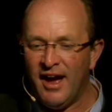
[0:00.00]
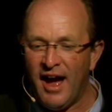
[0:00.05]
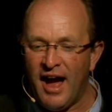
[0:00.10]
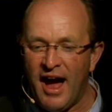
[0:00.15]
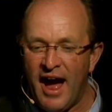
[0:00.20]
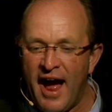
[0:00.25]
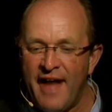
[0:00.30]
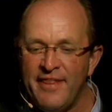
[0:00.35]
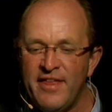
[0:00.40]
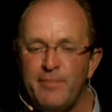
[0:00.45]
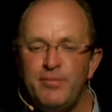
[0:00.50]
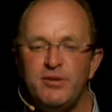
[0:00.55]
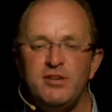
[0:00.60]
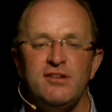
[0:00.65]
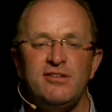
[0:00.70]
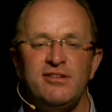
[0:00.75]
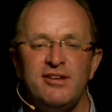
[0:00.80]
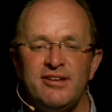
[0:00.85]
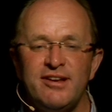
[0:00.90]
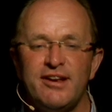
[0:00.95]
Uh, and they
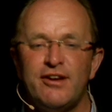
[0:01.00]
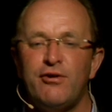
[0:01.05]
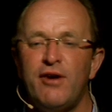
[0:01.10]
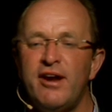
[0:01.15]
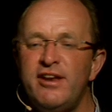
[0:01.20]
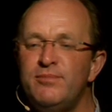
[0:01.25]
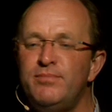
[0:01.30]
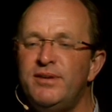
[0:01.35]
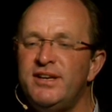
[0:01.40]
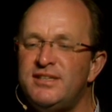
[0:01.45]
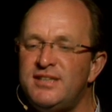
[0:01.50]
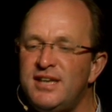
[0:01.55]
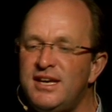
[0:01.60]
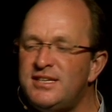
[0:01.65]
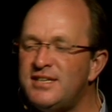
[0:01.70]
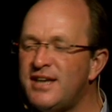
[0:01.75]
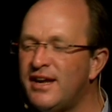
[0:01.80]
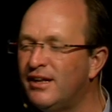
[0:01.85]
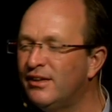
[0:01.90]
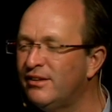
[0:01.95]
produce this incredibly
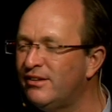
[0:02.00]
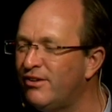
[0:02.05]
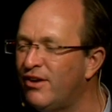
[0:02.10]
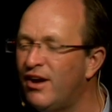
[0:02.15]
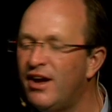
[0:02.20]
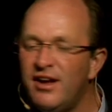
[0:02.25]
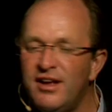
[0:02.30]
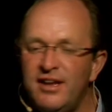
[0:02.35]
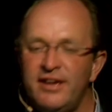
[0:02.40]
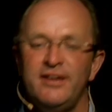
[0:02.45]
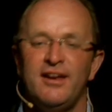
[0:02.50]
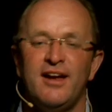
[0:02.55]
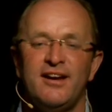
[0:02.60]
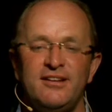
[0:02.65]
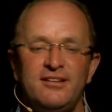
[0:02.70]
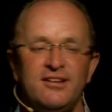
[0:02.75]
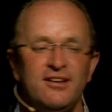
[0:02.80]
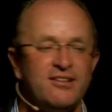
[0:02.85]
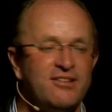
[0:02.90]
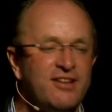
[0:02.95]
detailed sort of early
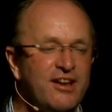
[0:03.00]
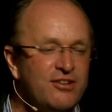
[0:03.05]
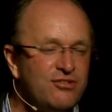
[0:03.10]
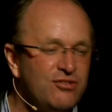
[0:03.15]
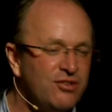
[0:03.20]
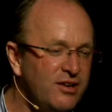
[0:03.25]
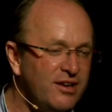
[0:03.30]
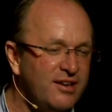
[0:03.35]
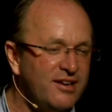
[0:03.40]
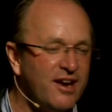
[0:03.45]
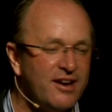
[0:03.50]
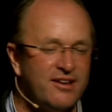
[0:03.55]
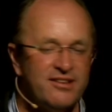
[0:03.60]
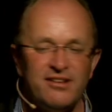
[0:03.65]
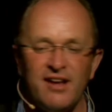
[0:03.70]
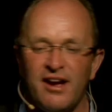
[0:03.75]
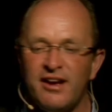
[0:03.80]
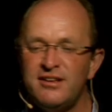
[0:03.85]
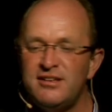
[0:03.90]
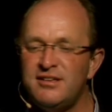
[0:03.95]
19th century kind of
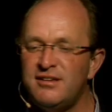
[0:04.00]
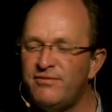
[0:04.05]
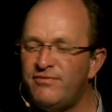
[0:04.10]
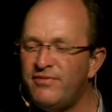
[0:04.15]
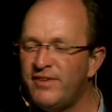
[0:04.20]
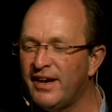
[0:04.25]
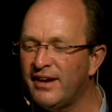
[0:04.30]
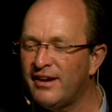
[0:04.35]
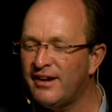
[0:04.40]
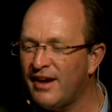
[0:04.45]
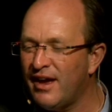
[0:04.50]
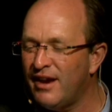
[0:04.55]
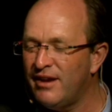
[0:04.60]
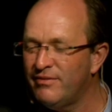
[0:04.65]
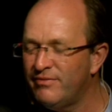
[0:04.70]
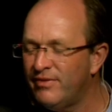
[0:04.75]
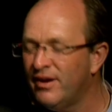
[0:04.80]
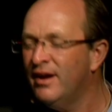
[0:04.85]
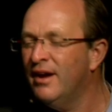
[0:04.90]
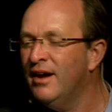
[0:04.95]
scientific kind
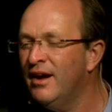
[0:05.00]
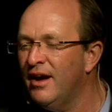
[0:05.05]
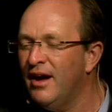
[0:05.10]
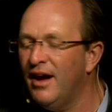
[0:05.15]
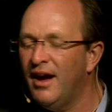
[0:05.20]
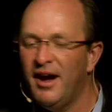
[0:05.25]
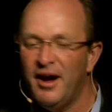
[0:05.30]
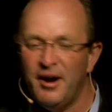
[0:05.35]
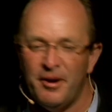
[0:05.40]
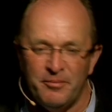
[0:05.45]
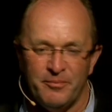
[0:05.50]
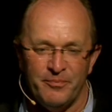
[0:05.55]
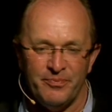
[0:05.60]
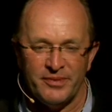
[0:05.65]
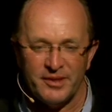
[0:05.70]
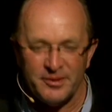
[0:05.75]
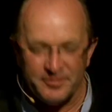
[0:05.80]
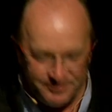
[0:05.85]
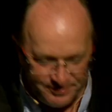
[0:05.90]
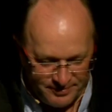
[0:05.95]
of
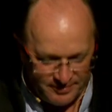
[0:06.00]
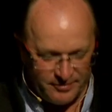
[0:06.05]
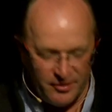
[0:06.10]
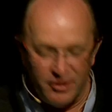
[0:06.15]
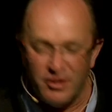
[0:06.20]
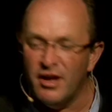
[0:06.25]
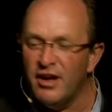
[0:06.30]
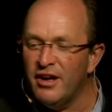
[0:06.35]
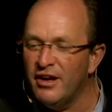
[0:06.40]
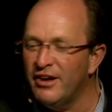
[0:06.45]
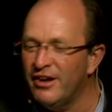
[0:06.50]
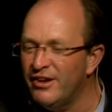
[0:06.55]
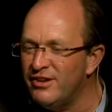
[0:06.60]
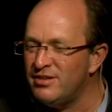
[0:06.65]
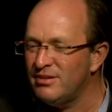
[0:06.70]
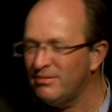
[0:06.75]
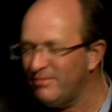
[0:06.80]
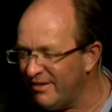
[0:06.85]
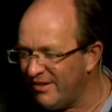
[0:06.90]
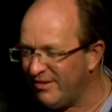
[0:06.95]
um,
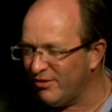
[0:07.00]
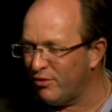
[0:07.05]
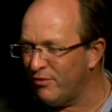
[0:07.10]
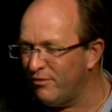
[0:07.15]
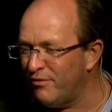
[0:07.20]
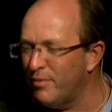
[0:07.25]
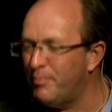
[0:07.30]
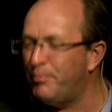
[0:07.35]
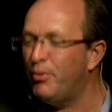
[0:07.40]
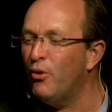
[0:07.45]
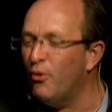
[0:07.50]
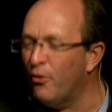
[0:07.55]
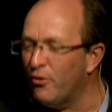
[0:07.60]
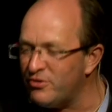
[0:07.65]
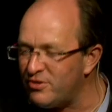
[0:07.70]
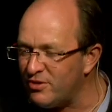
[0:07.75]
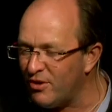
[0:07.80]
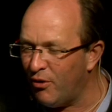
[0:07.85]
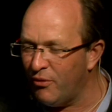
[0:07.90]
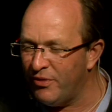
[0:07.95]
nerd sort of
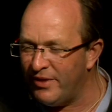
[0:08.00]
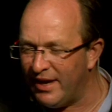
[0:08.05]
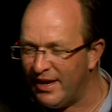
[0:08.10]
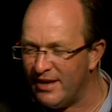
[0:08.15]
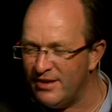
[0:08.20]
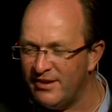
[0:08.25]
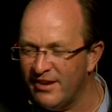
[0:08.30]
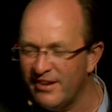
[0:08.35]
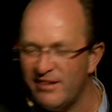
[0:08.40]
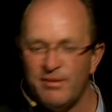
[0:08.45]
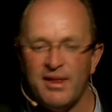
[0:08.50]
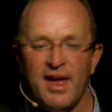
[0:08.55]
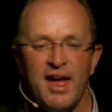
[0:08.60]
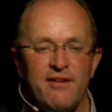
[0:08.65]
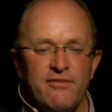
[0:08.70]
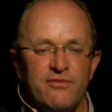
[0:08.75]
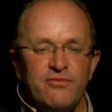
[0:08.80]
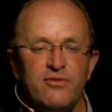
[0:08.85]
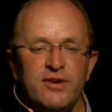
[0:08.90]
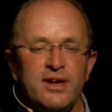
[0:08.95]
report on the Indus with
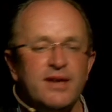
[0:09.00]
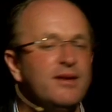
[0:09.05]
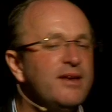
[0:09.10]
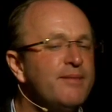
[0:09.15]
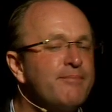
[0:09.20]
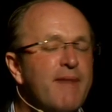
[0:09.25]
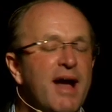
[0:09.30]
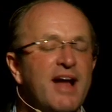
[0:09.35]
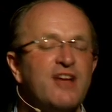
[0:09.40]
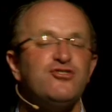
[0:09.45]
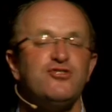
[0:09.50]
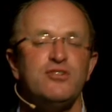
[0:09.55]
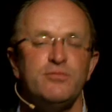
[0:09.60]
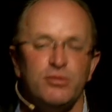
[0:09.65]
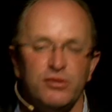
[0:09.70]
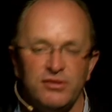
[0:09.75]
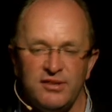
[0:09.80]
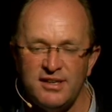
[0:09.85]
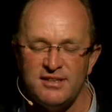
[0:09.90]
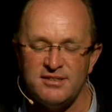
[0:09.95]
every
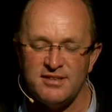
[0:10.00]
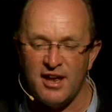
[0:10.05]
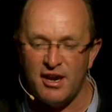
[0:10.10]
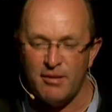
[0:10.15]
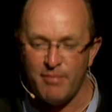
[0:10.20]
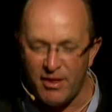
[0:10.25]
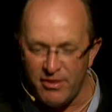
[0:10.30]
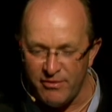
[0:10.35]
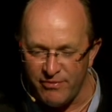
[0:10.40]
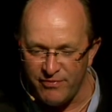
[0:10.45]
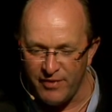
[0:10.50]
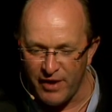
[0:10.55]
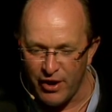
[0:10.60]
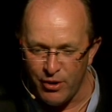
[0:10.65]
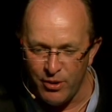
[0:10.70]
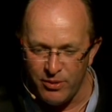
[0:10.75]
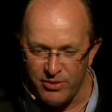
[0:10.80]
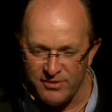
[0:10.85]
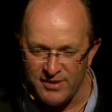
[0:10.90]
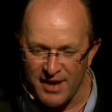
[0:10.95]
imaginable detail about the
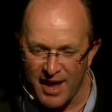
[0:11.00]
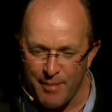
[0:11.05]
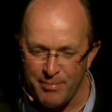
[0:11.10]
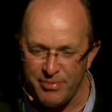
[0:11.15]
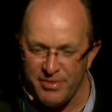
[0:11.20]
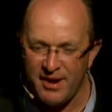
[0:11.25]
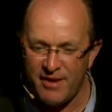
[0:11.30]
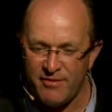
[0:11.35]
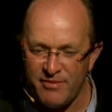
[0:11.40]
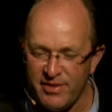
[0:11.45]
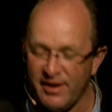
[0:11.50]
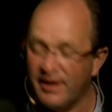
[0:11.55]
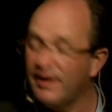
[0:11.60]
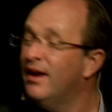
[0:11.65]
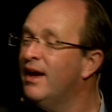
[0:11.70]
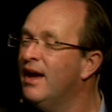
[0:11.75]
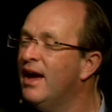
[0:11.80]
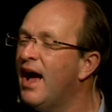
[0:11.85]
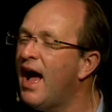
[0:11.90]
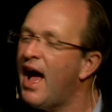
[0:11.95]
flow, the depth, and
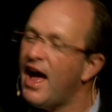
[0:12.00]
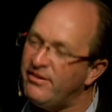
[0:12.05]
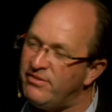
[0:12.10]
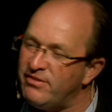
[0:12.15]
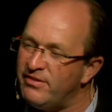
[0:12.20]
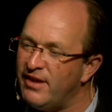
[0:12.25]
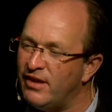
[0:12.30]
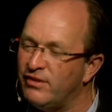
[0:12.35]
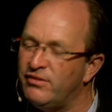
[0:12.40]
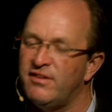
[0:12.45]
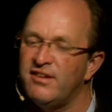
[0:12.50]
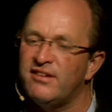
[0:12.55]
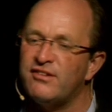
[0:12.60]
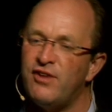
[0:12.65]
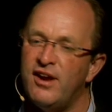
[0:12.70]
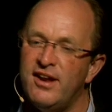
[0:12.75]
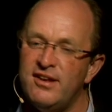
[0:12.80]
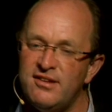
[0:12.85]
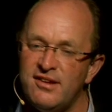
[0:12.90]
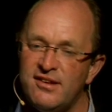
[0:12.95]
everything as a result of this
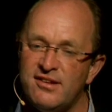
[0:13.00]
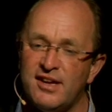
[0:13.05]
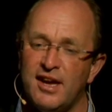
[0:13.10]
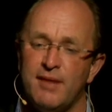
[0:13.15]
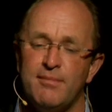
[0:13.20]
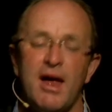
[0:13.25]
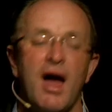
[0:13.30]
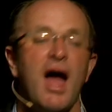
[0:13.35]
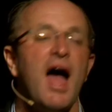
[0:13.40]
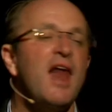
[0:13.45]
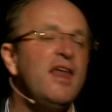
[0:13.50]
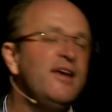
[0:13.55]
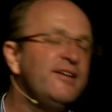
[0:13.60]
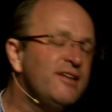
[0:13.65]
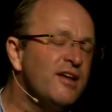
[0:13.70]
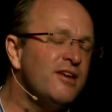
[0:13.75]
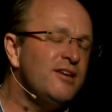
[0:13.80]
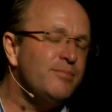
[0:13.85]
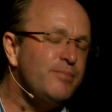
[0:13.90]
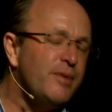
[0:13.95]
crazy scheme. Now,
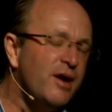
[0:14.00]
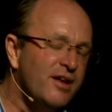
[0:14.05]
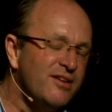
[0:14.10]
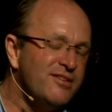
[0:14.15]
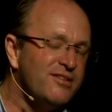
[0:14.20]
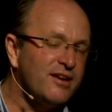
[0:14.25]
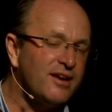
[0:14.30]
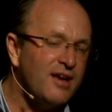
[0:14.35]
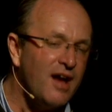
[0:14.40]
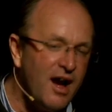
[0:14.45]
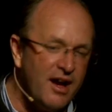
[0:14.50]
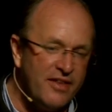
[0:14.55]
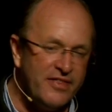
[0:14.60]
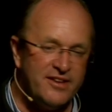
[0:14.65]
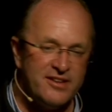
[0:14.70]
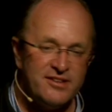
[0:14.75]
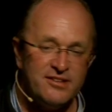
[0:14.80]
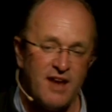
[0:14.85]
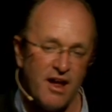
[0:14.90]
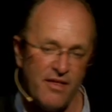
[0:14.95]
Alexander Burnes, the guy
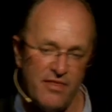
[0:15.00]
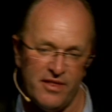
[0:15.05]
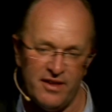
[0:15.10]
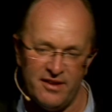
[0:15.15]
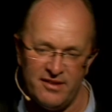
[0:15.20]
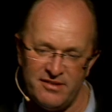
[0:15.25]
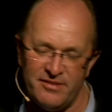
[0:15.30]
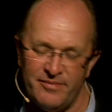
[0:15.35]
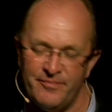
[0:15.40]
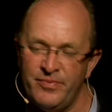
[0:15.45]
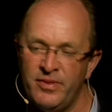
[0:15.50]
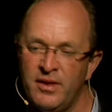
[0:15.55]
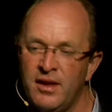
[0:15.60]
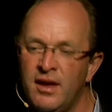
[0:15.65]
that's done this,